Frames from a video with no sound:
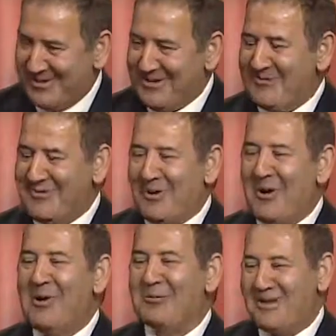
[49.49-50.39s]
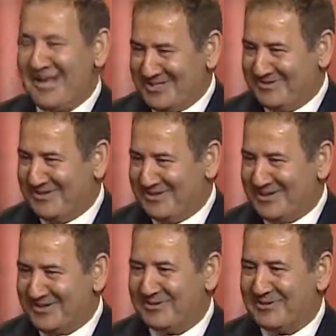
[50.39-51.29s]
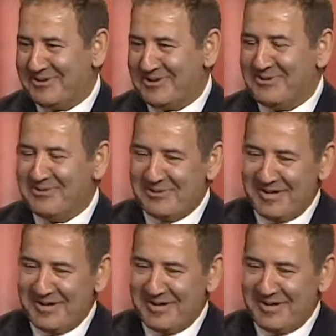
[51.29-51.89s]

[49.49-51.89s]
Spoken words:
for all the Nashvillians to continue to